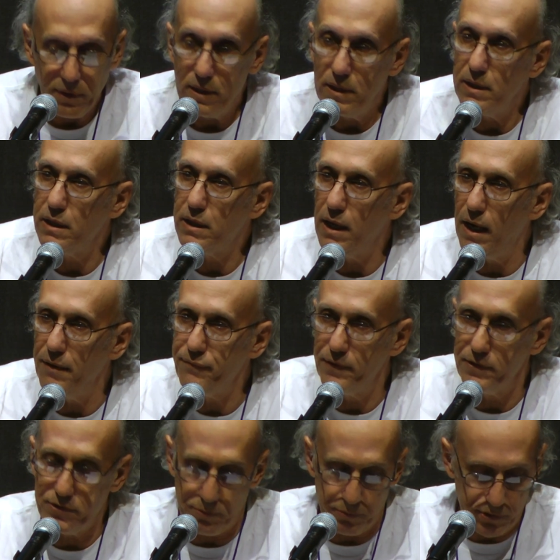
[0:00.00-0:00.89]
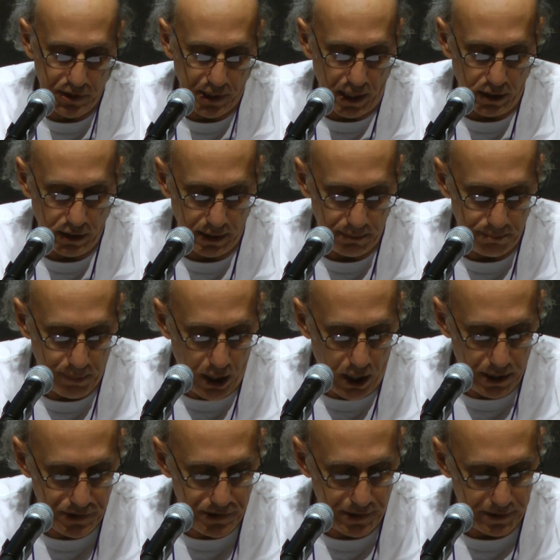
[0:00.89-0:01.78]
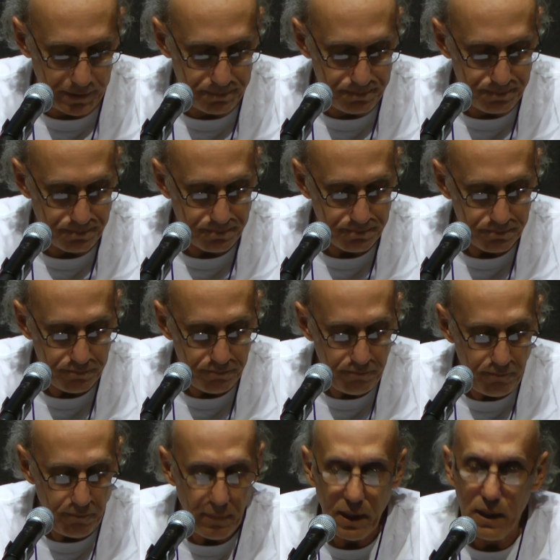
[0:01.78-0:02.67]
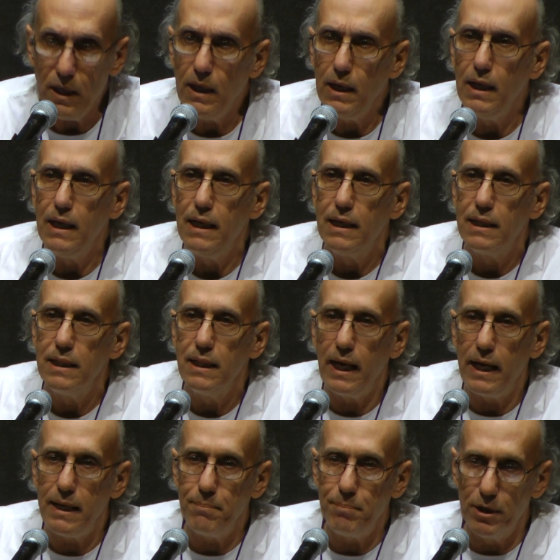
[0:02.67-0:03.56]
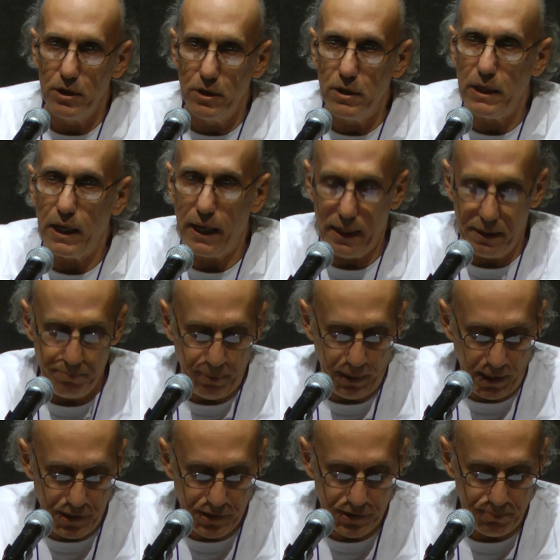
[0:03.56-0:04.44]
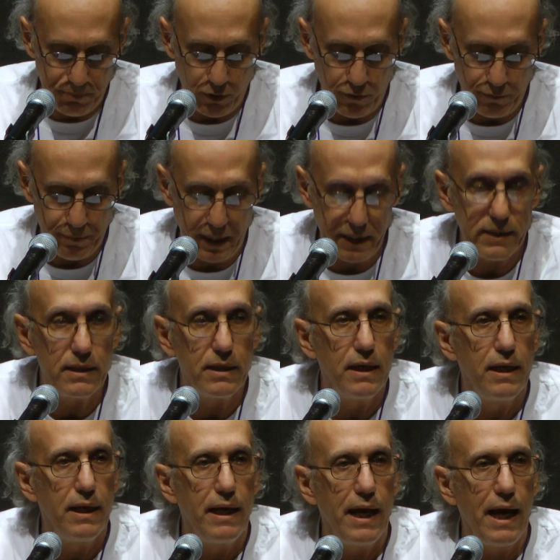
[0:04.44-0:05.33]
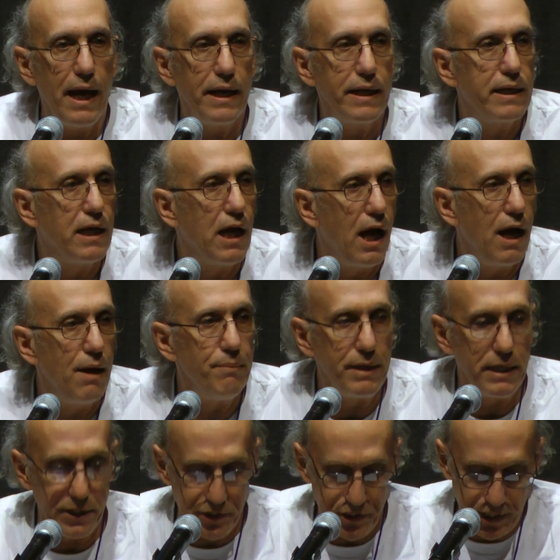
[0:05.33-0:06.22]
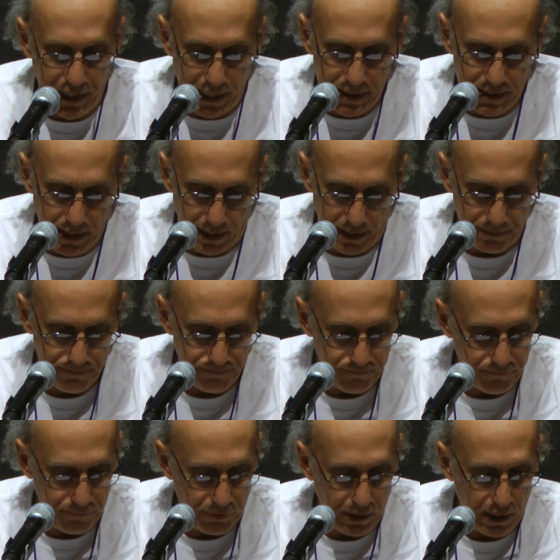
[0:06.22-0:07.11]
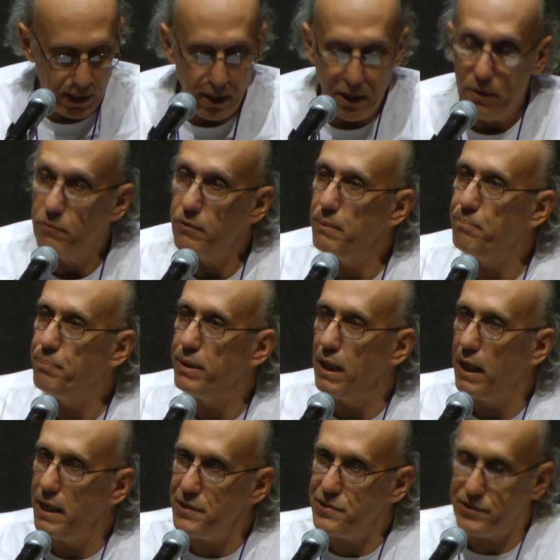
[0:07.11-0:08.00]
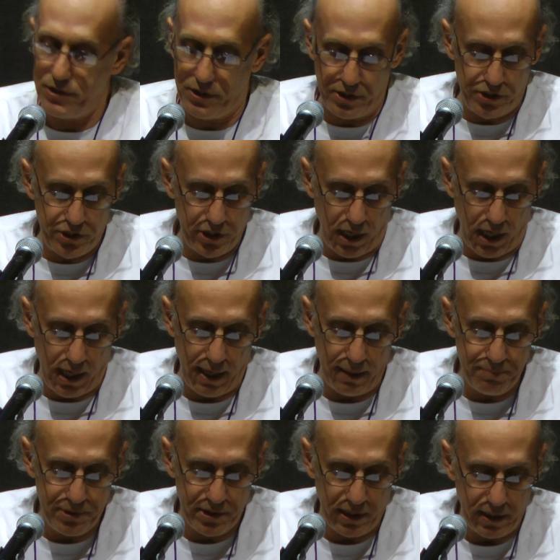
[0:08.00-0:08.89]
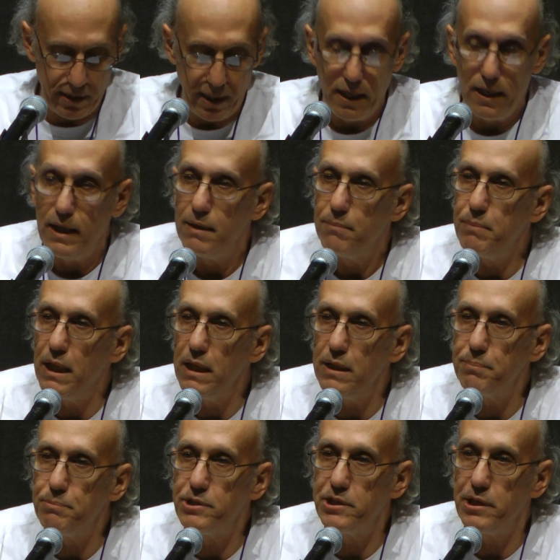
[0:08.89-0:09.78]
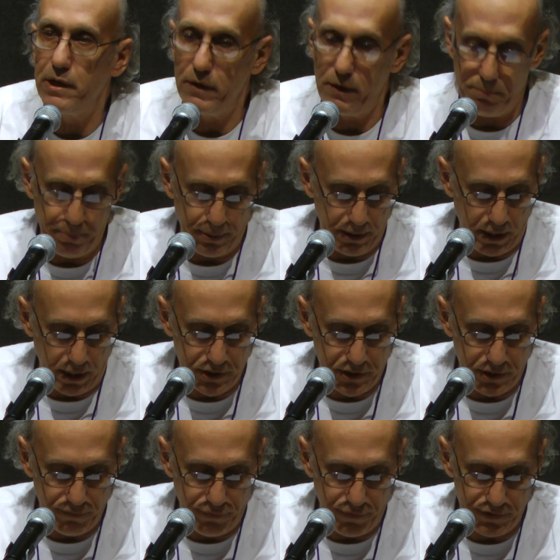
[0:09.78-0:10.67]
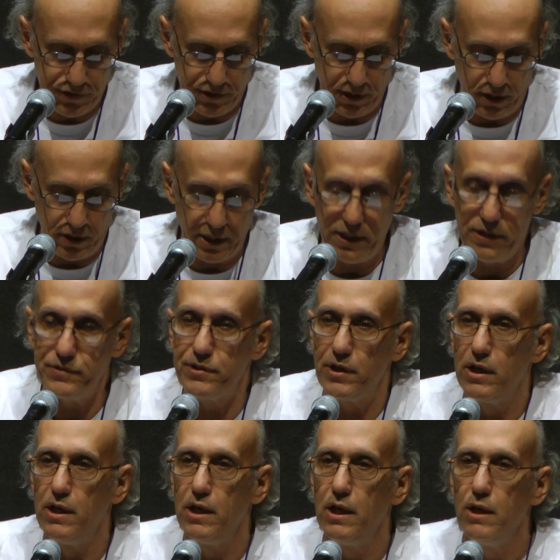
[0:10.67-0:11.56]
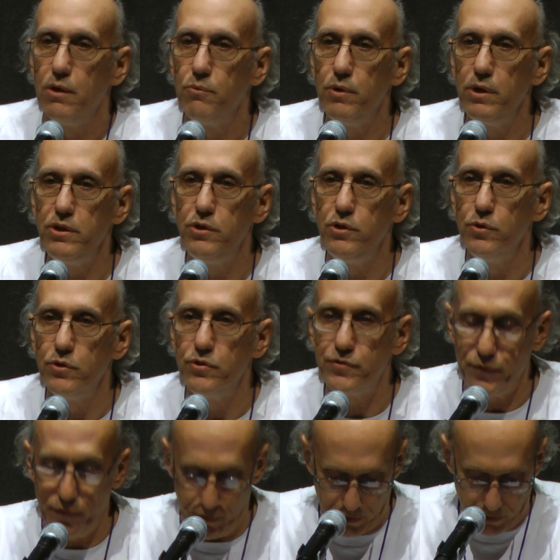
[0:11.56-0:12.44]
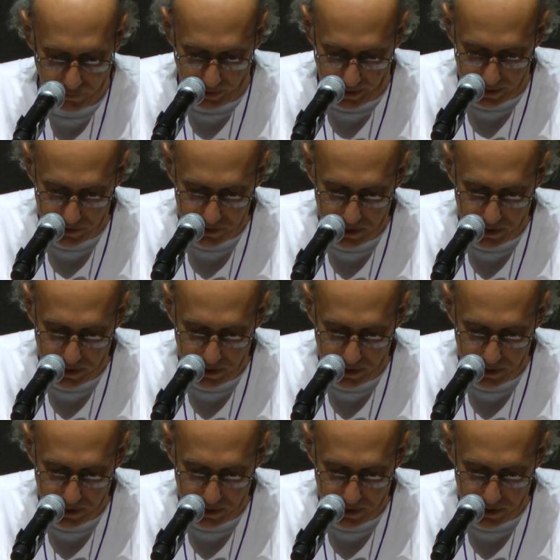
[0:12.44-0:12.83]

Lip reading: The conference was held in Boston. Labor and peace movement had a common agenda: replace the jobs at military production facilities with useful green